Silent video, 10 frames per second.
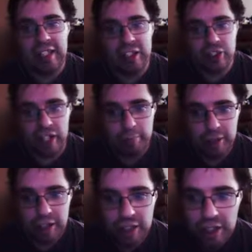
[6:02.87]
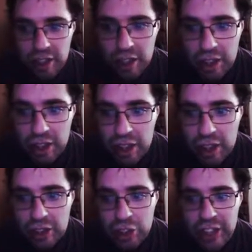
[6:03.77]
this shape.
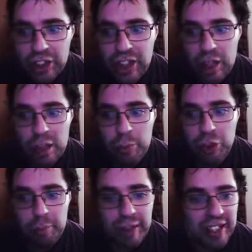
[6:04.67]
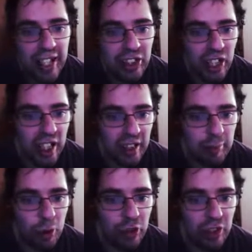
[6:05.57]
Changes in temperature, pH, and
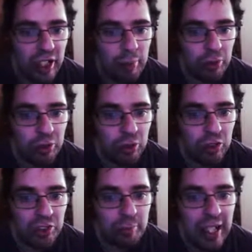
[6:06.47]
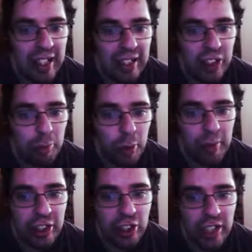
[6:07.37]
exposure to chemicals may lead to
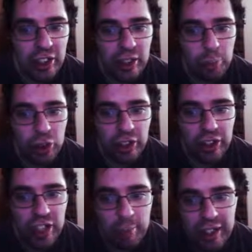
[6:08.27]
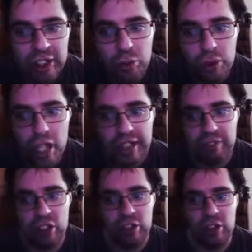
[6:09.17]
permanent changes in the protein shape, leading to a loss of
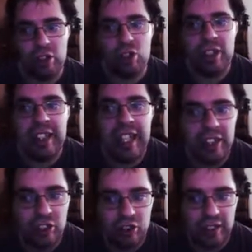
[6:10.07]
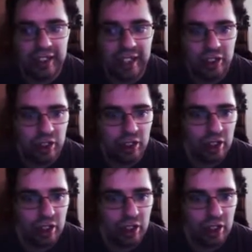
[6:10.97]
function or denaturation.